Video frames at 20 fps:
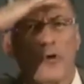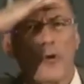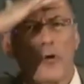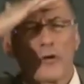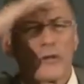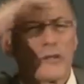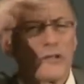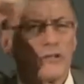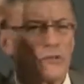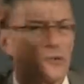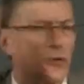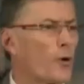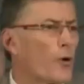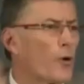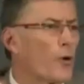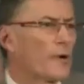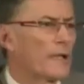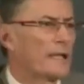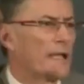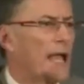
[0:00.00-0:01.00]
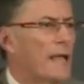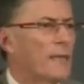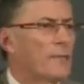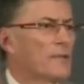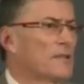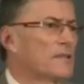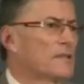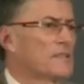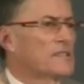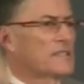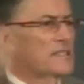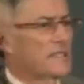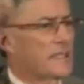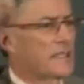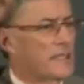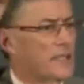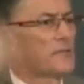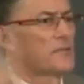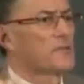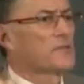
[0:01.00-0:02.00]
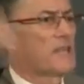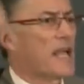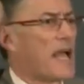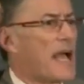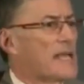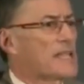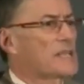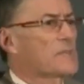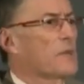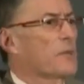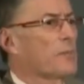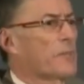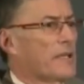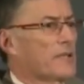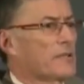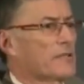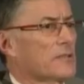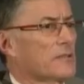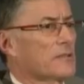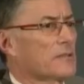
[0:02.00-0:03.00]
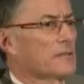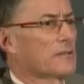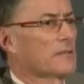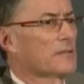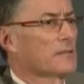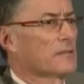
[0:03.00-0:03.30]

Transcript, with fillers: broken door in ambulance kills asthma patient